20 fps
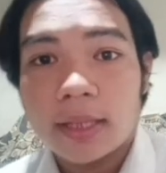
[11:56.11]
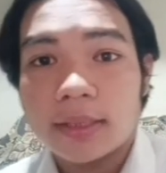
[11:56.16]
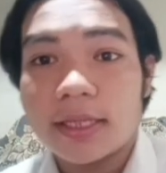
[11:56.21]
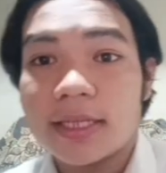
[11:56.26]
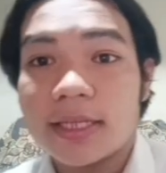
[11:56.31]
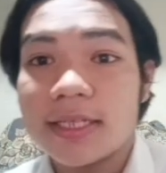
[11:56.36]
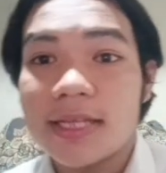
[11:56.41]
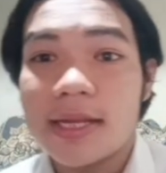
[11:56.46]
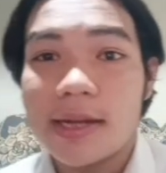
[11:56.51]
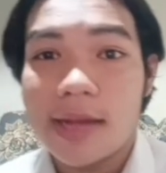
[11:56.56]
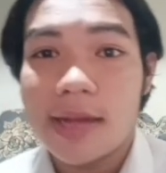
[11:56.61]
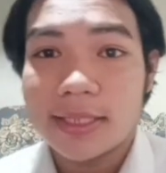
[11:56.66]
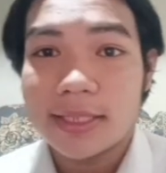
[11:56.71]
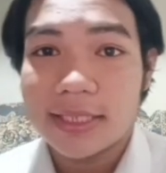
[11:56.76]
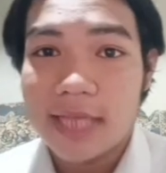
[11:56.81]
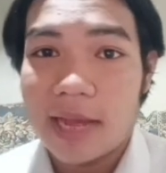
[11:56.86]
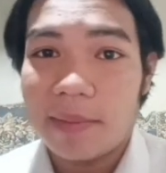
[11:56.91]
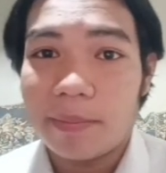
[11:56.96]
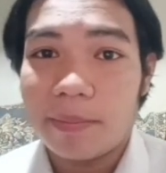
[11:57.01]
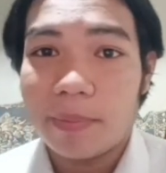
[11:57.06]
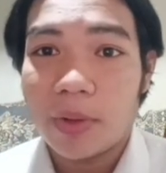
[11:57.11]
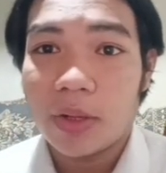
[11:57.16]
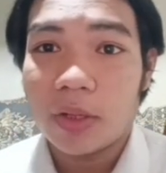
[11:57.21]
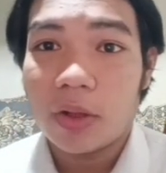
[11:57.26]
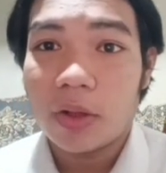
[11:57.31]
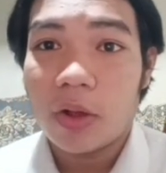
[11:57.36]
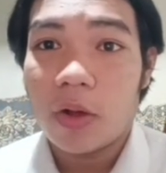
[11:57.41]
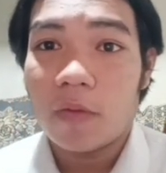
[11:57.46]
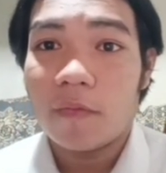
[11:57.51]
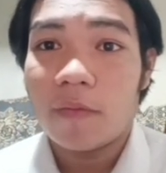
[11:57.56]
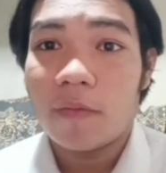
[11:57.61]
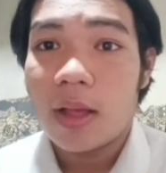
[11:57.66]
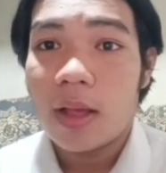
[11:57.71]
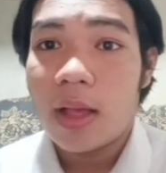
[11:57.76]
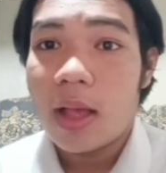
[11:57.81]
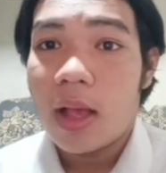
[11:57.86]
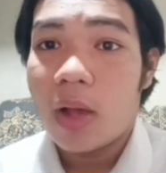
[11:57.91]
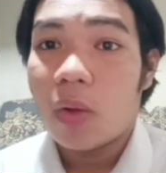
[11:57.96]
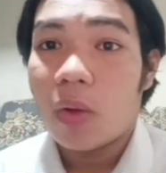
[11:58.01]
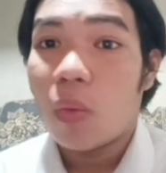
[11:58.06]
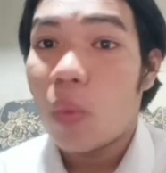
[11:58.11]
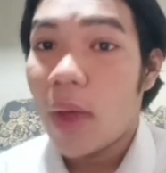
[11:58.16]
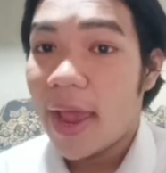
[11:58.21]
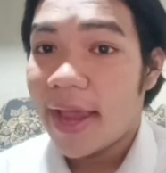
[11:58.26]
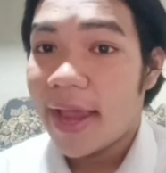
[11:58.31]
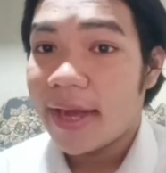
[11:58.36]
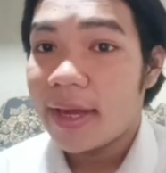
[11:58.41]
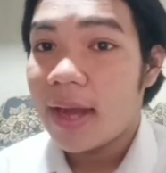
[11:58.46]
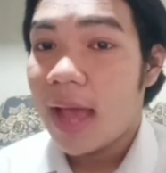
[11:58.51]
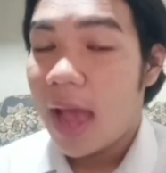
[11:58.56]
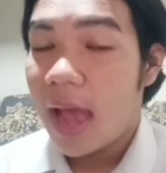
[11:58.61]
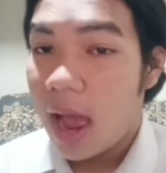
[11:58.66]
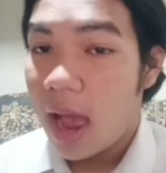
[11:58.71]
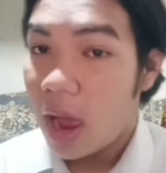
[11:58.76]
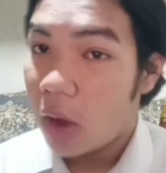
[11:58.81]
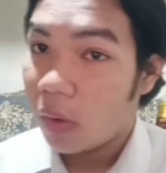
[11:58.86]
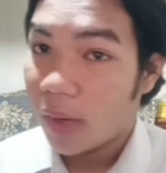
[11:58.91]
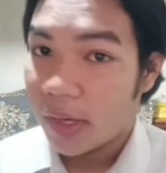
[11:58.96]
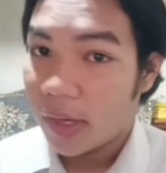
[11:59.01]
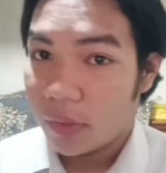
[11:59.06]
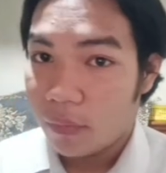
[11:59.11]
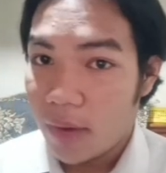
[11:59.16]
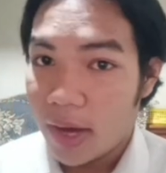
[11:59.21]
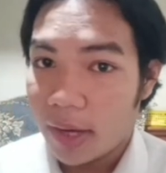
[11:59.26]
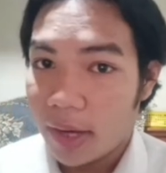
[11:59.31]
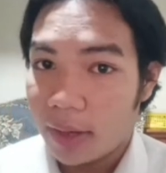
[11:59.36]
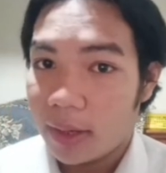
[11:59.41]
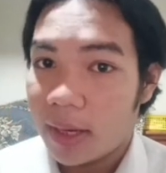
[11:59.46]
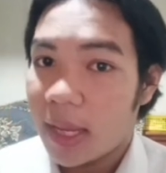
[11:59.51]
This is an example of when, how, and where.